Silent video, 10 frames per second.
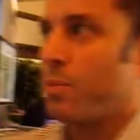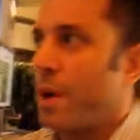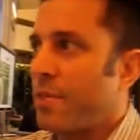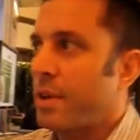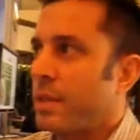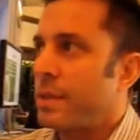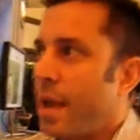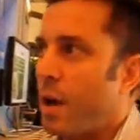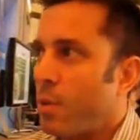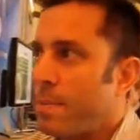I think
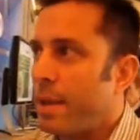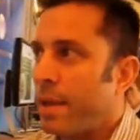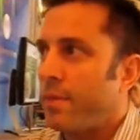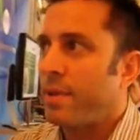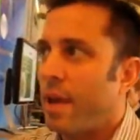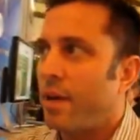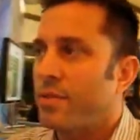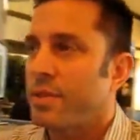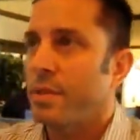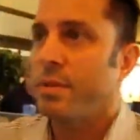now we may even have
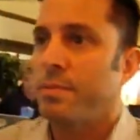some